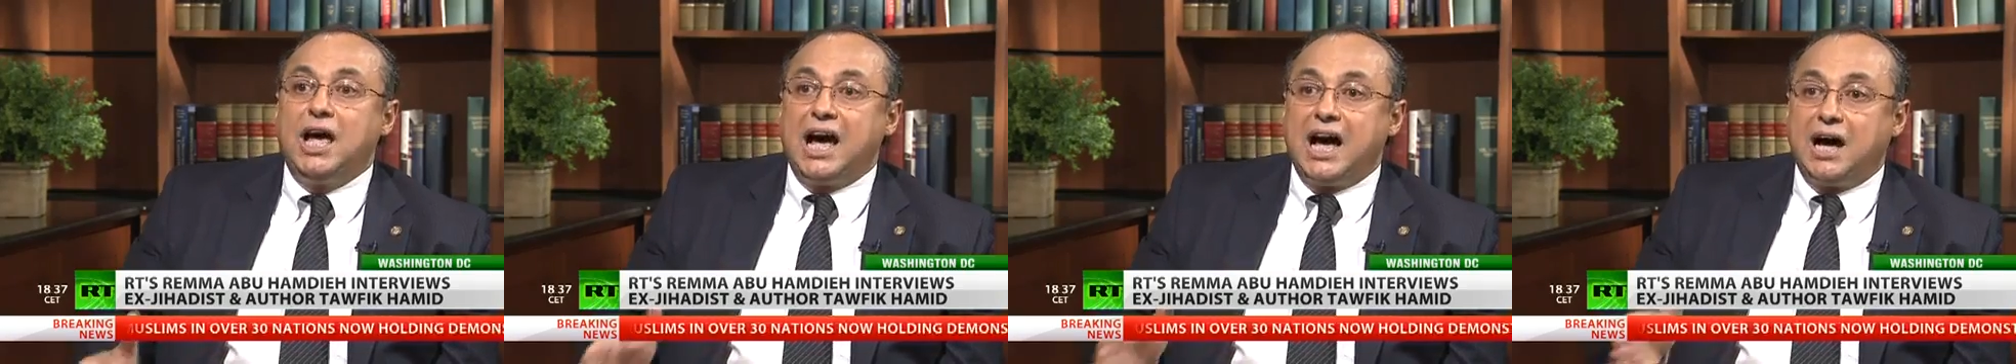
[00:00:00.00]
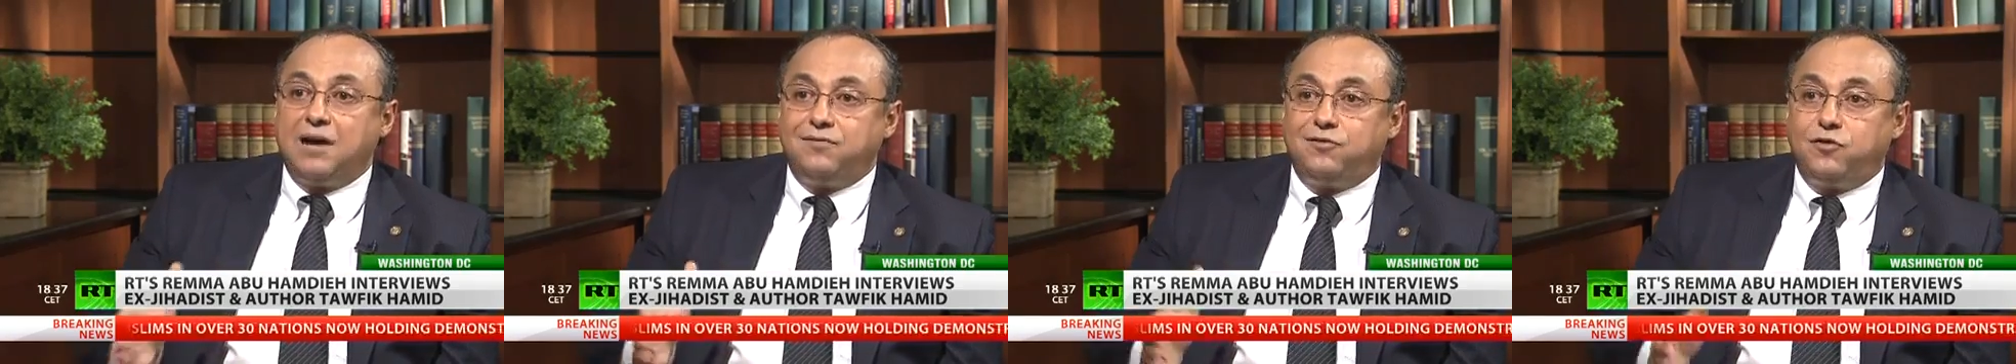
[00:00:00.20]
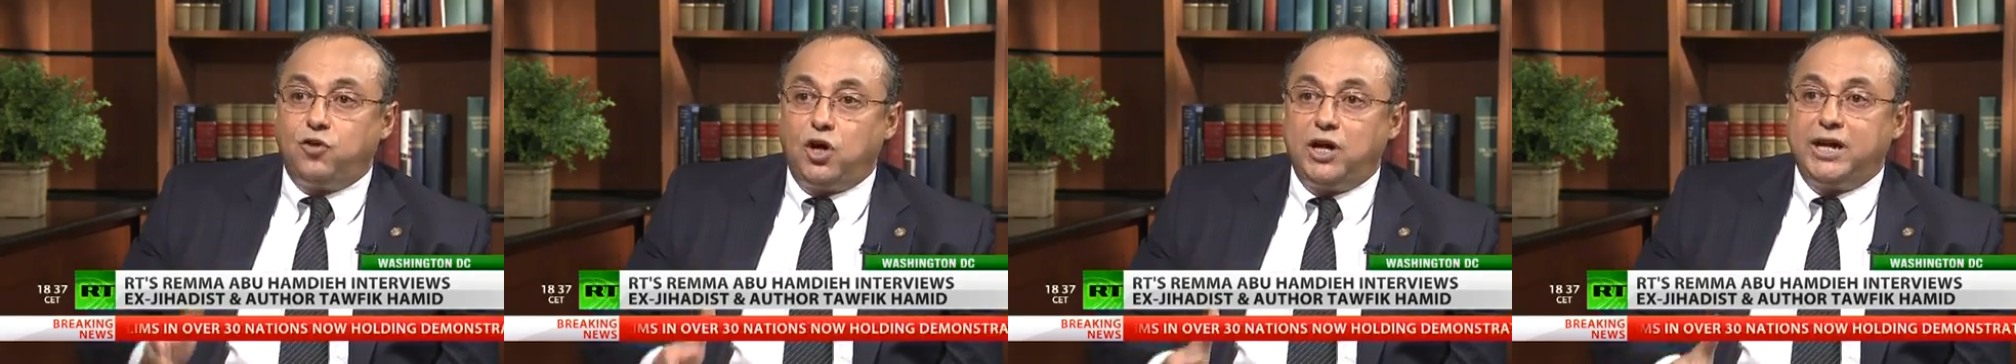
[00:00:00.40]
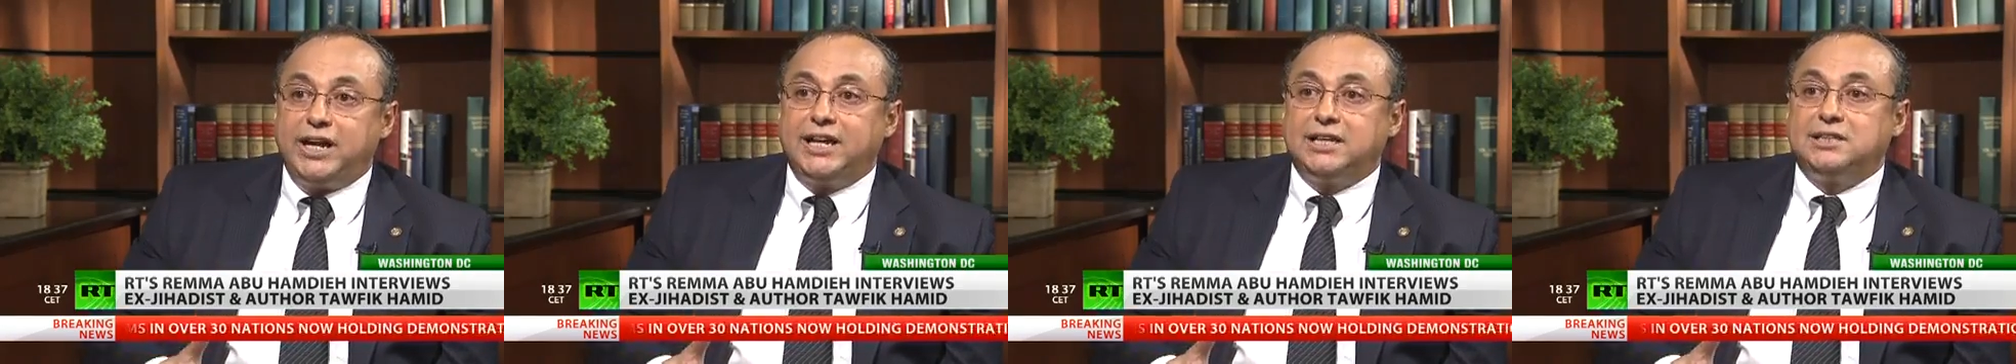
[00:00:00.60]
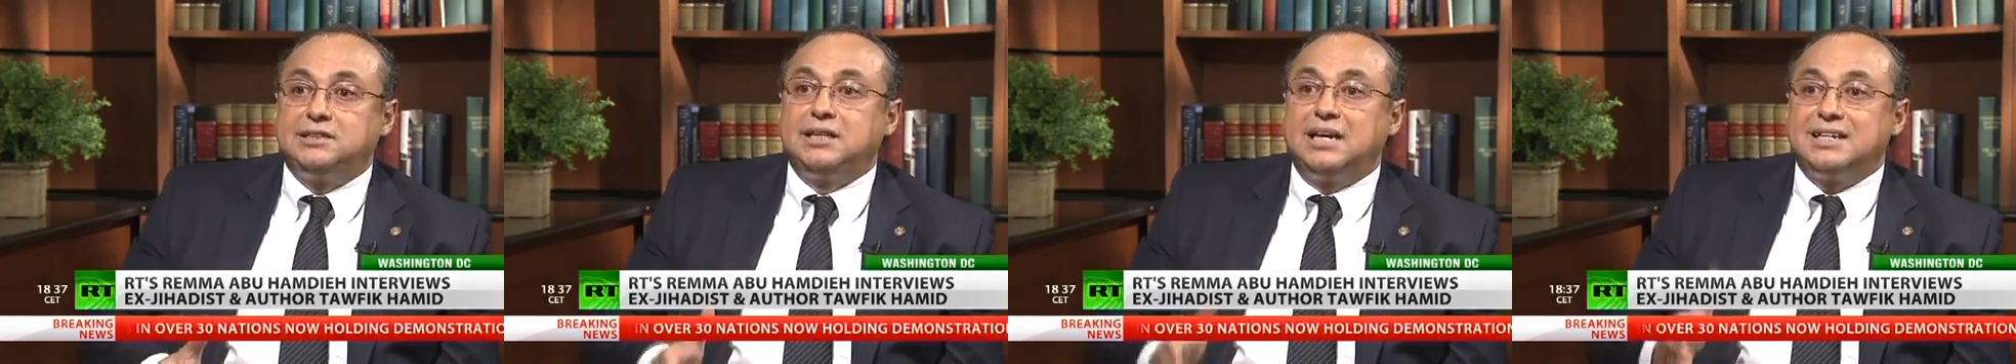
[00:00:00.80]

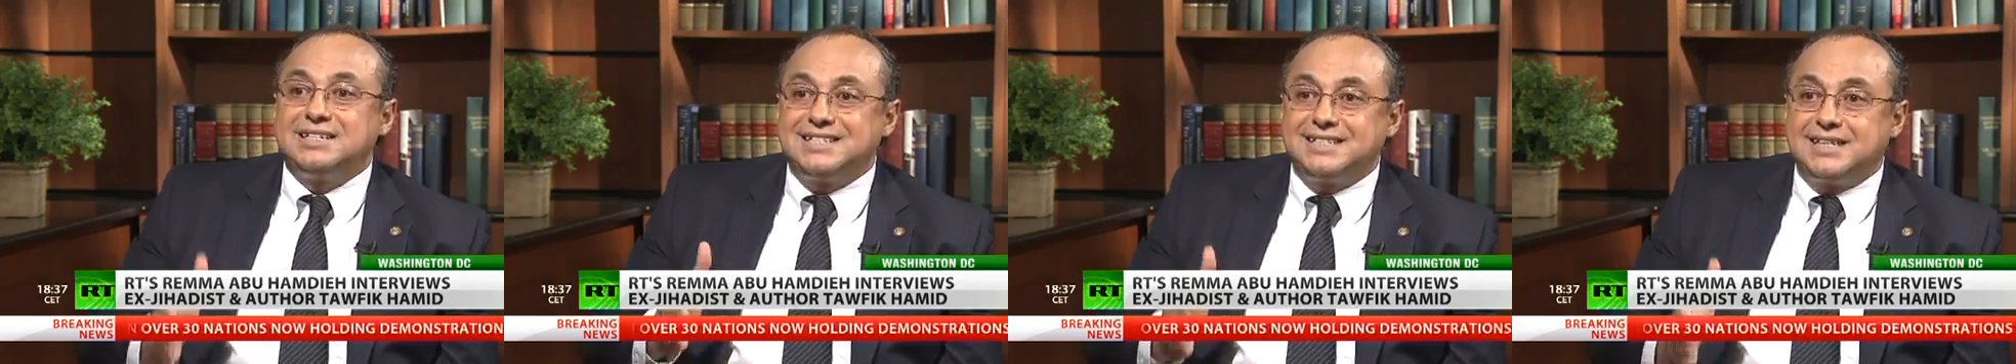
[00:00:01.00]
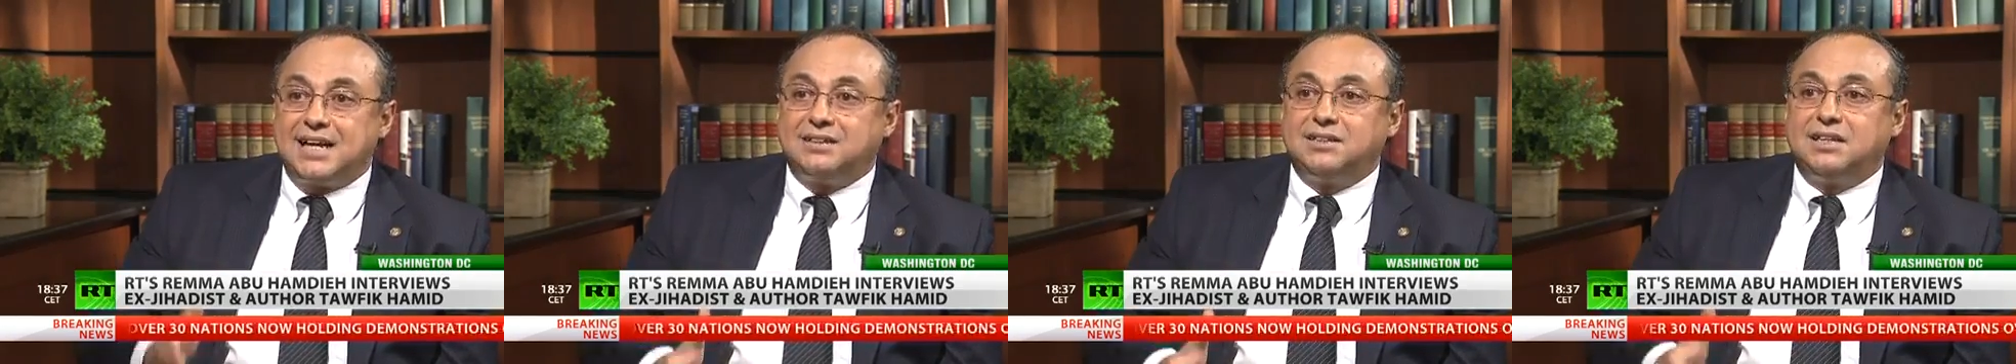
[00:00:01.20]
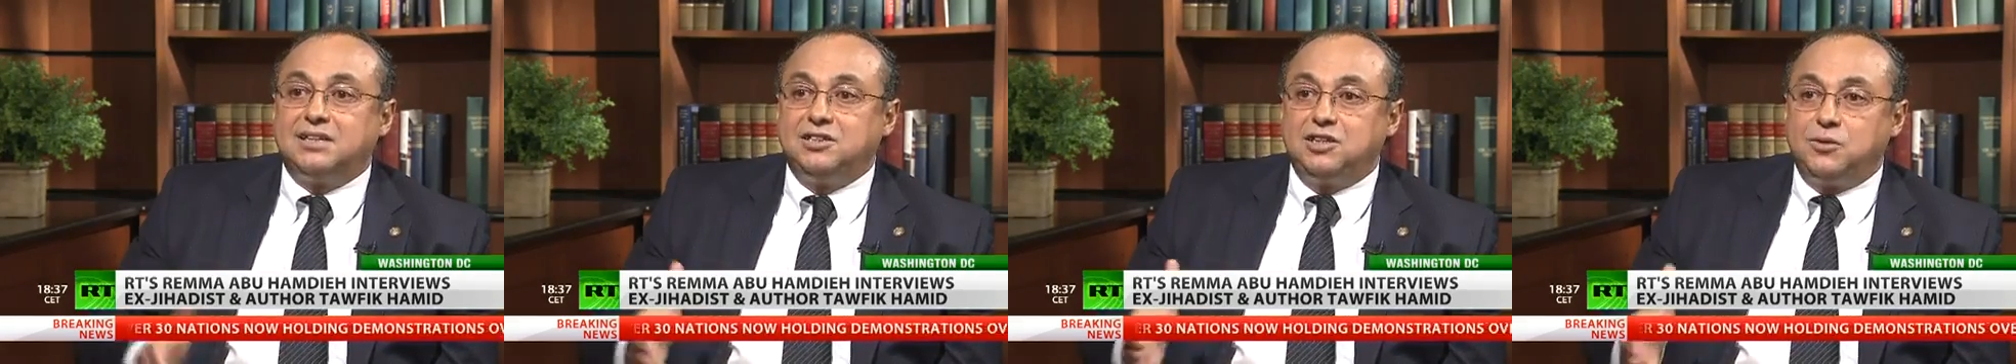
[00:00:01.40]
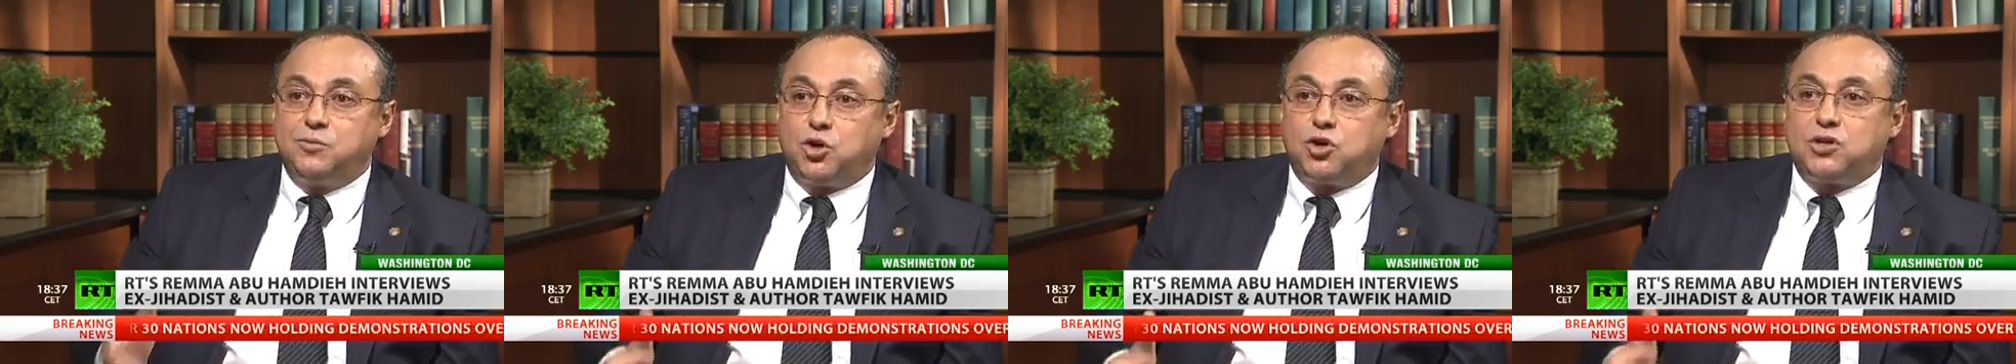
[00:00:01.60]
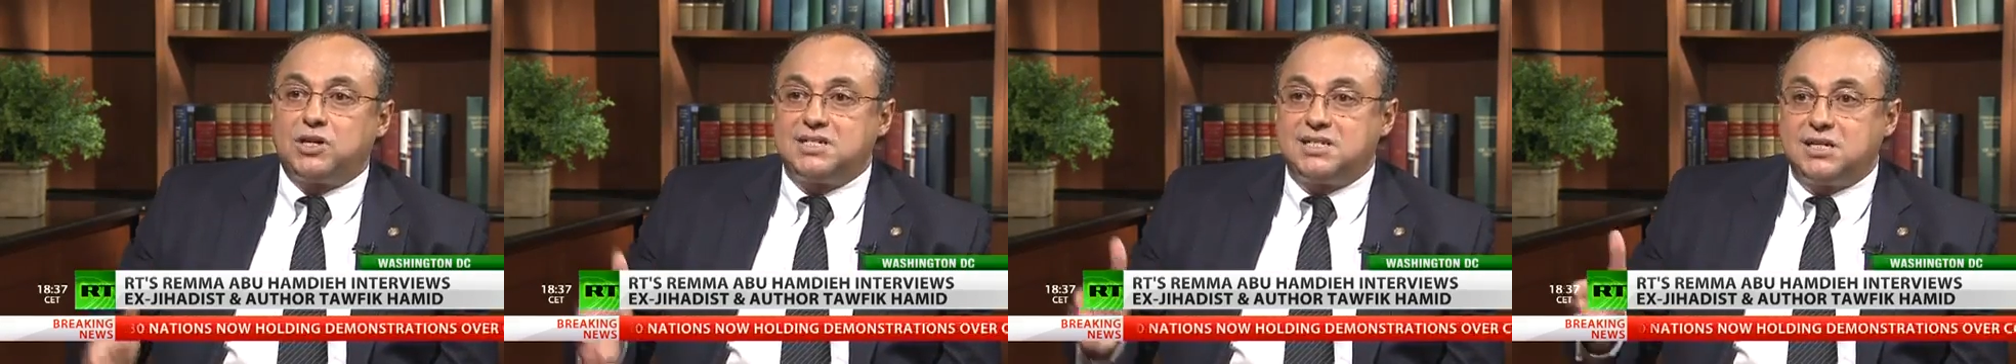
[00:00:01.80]
avoid sudden
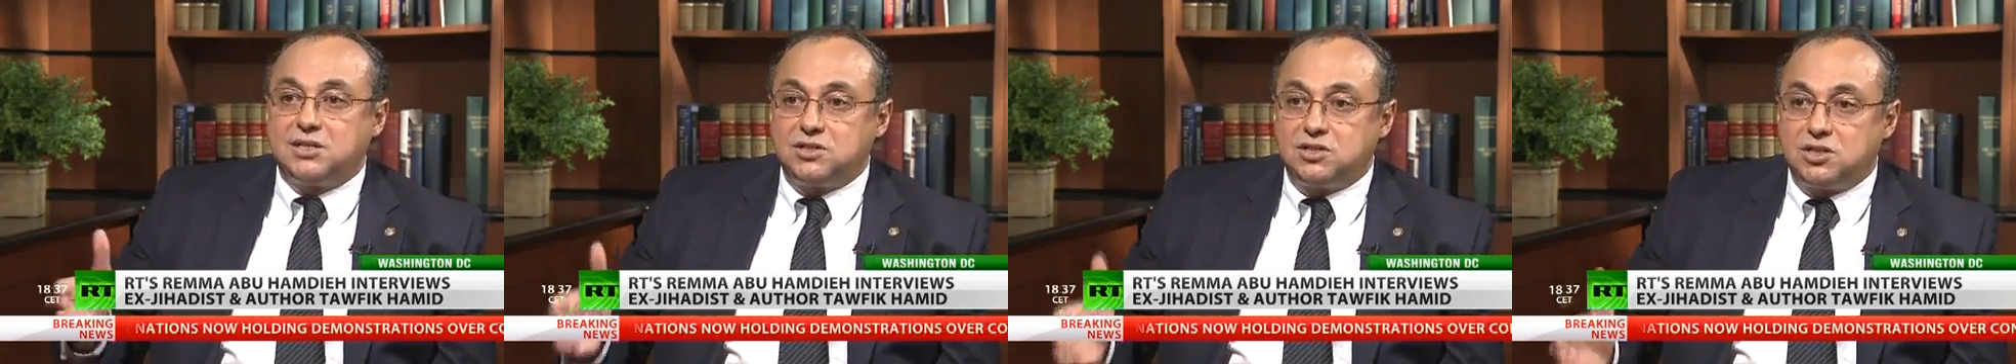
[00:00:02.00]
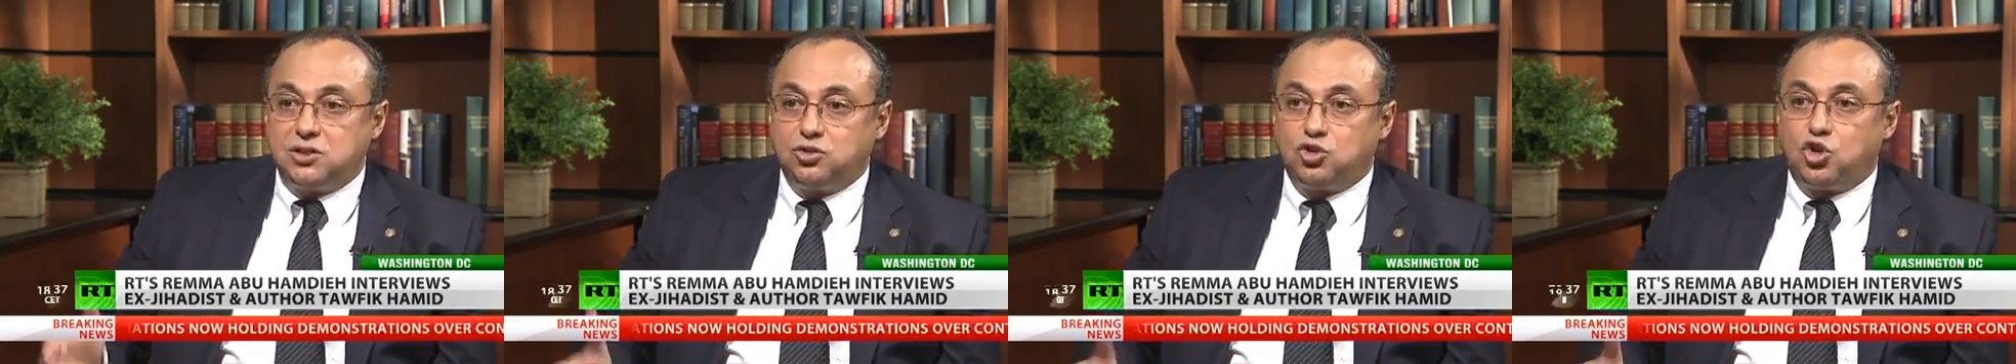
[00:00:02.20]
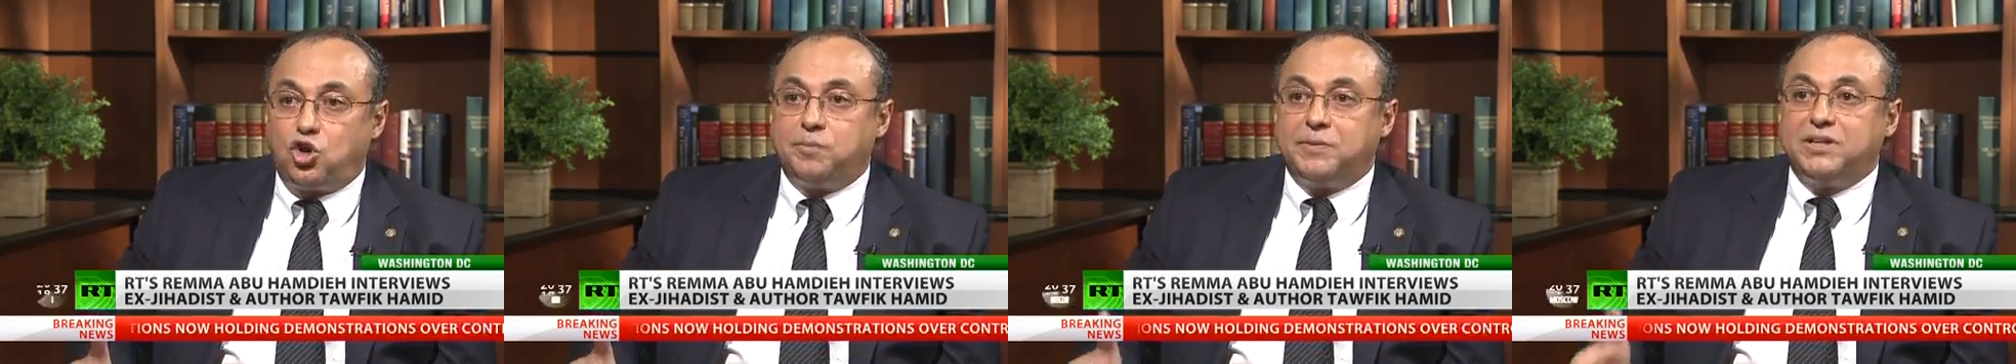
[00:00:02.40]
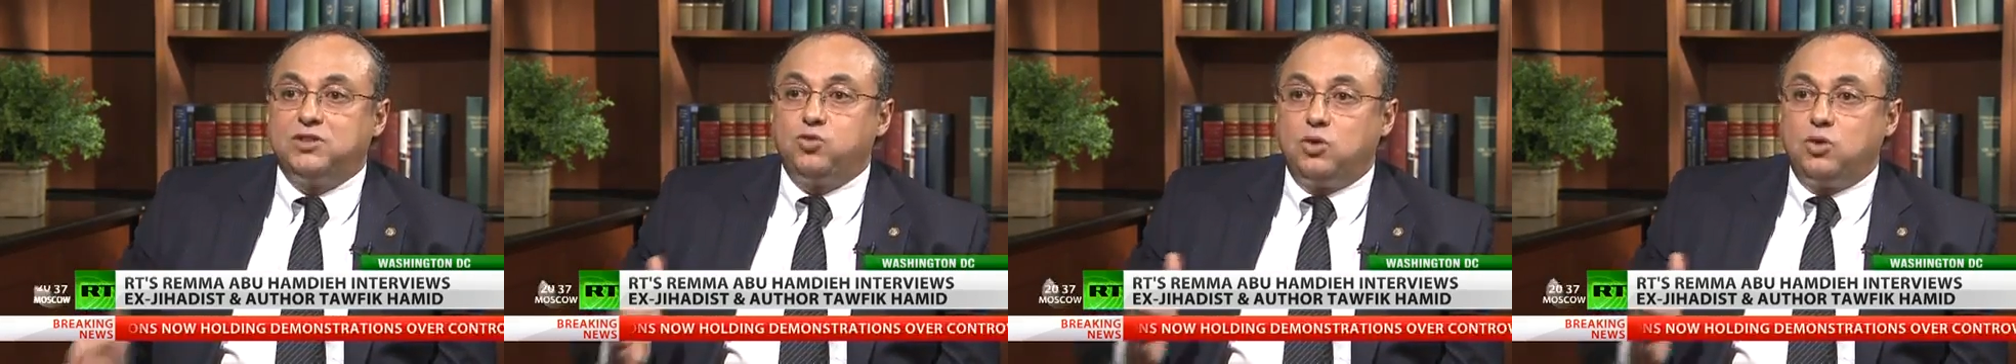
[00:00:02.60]
democracy syndrome.